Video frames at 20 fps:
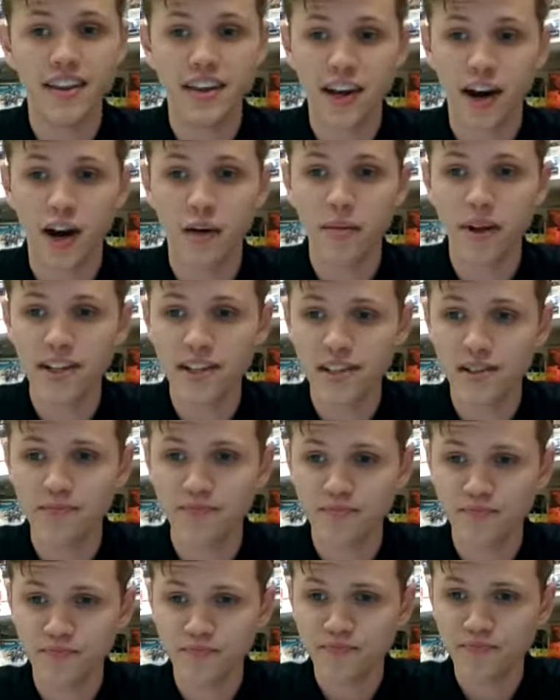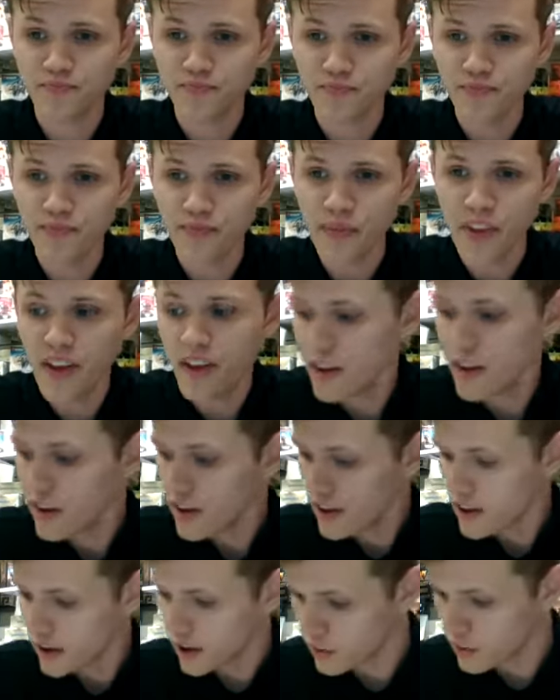comments.
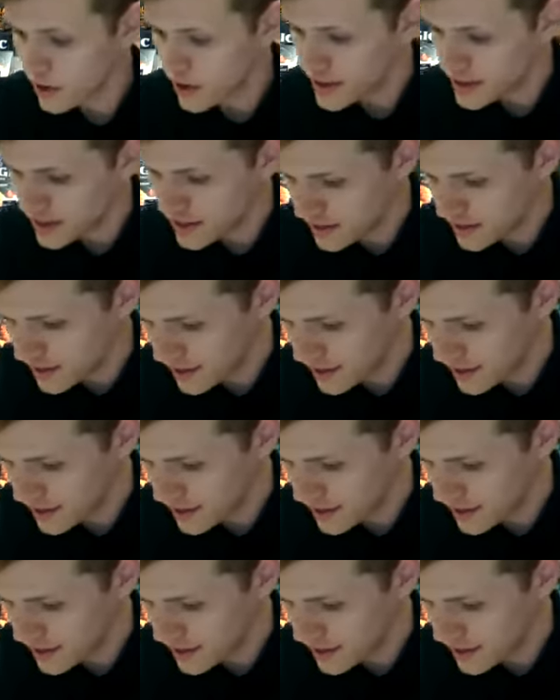All right.